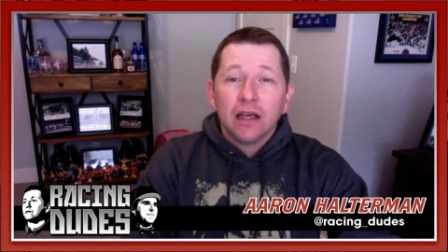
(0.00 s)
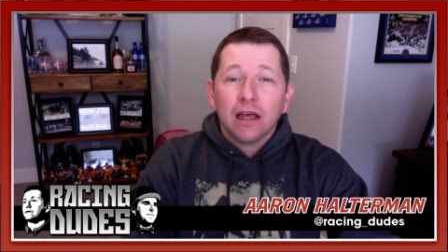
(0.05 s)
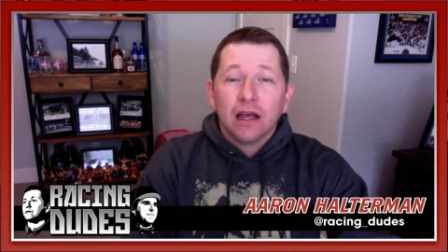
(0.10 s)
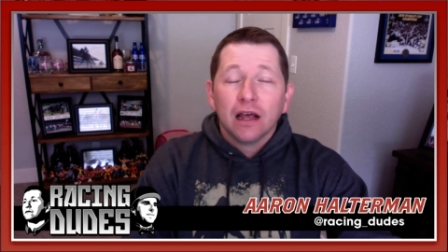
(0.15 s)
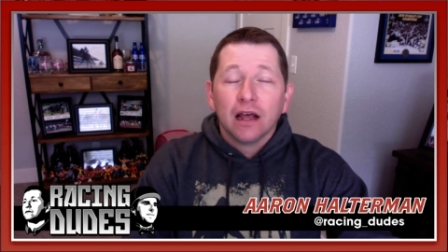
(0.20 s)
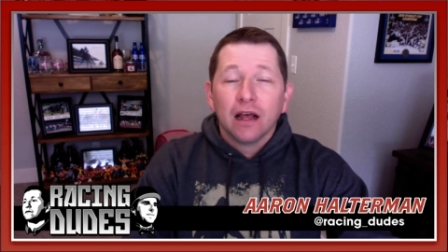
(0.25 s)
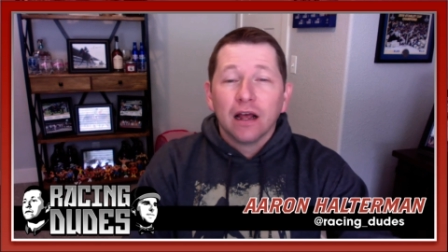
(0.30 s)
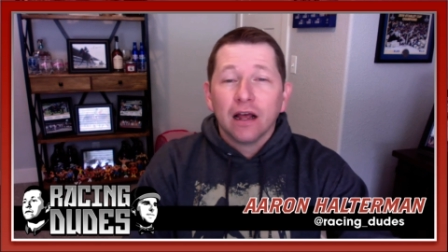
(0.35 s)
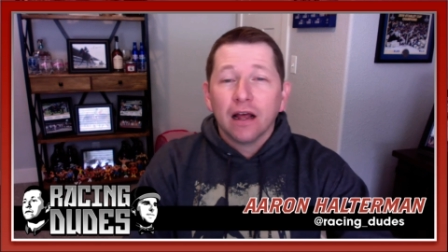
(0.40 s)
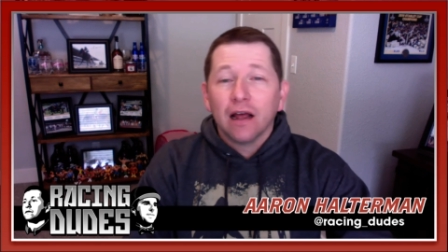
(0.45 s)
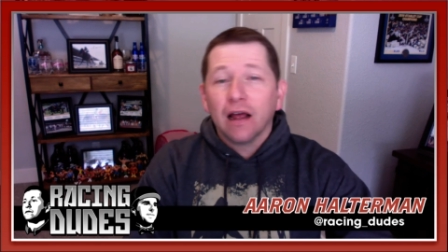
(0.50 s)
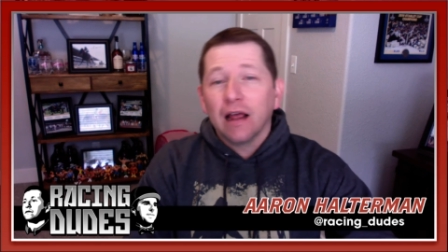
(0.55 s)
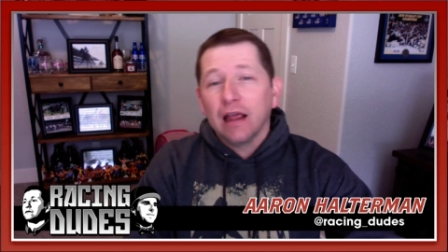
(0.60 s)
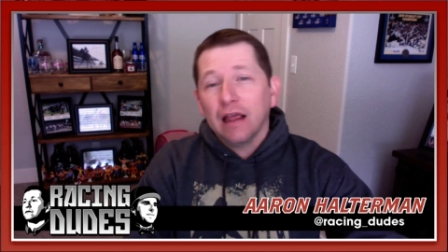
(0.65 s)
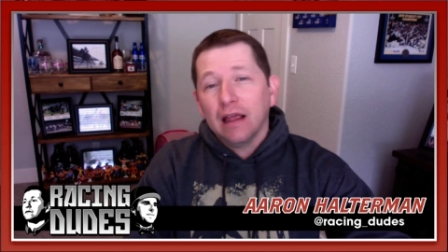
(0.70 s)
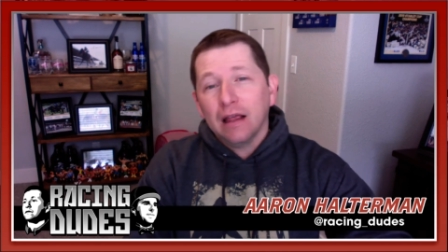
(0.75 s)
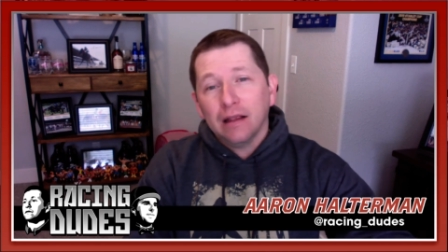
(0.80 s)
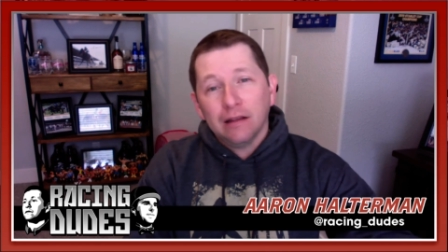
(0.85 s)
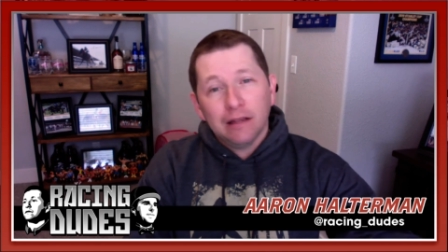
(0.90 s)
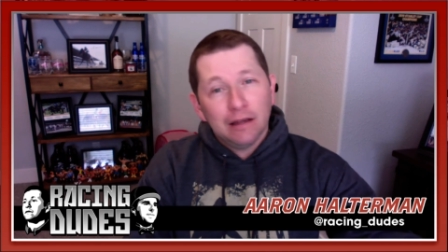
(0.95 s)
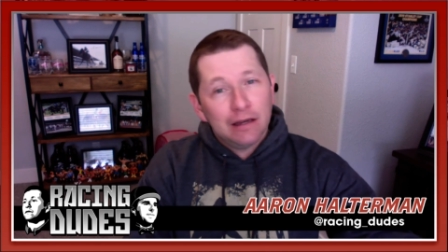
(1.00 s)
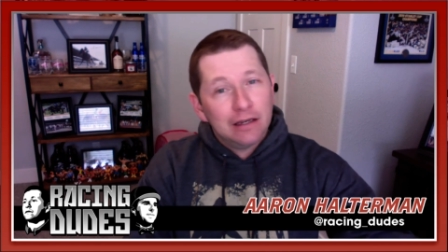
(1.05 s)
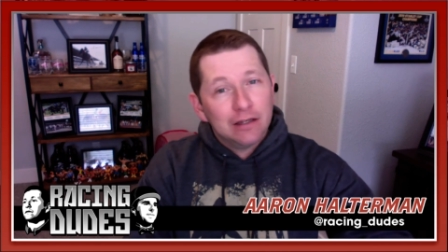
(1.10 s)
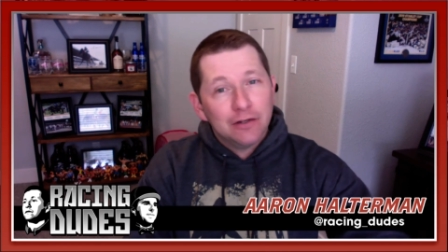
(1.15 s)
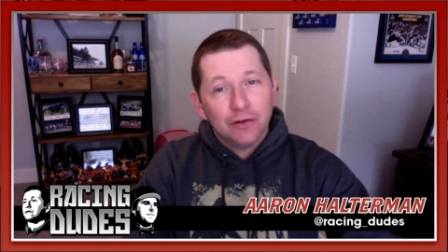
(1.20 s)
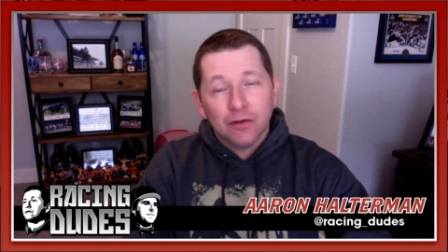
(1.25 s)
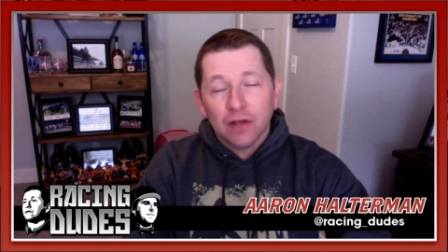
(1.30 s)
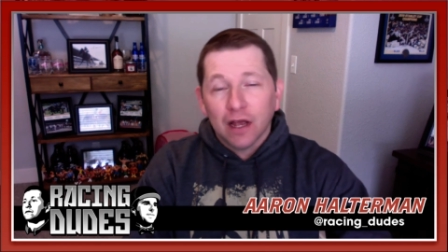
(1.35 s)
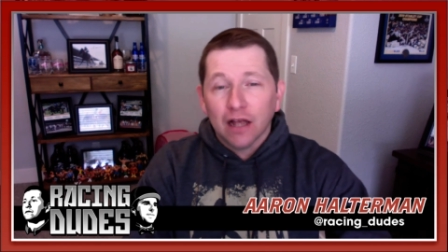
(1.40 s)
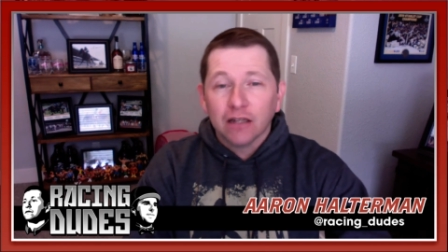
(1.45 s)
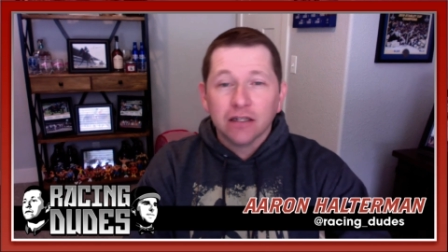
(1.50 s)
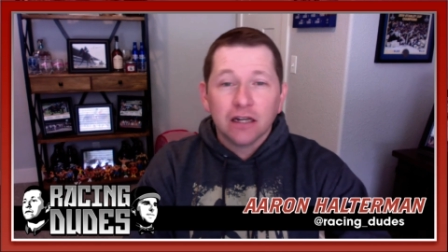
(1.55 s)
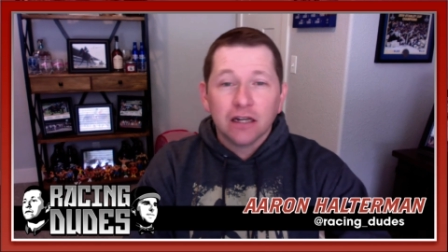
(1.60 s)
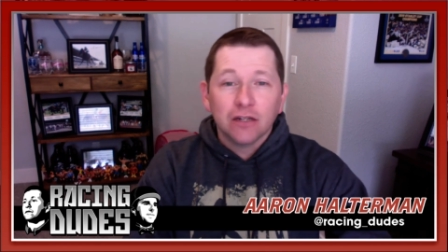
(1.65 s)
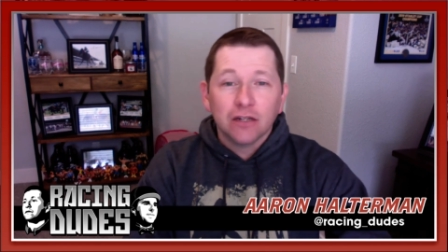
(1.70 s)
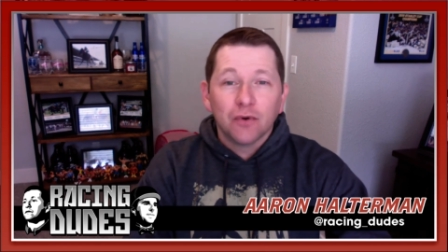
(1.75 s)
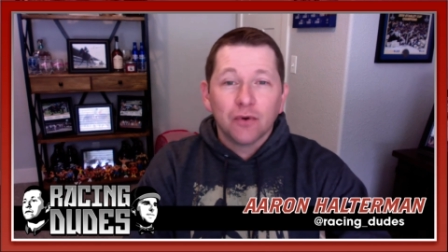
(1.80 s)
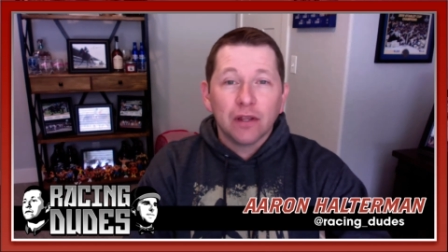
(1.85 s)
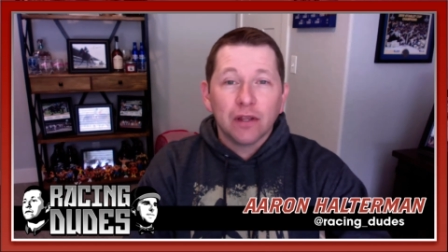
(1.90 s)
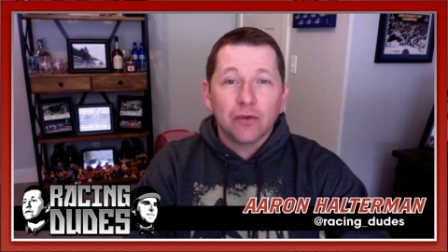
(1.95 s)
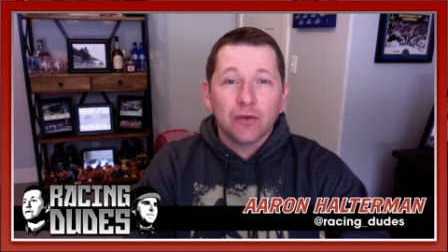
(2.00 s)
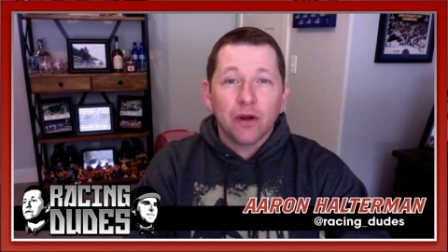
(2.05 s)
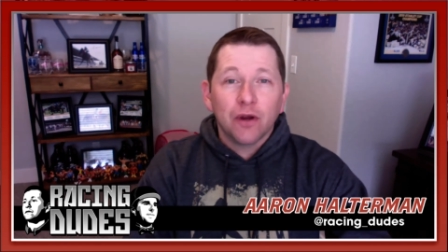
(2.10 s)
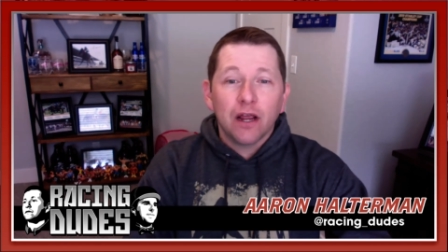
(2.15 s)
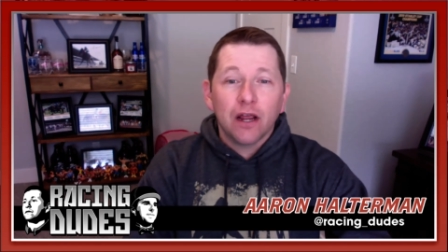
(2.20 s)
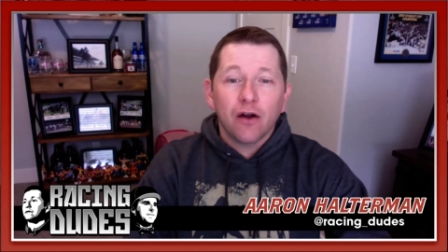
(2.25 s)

uh, in 2023.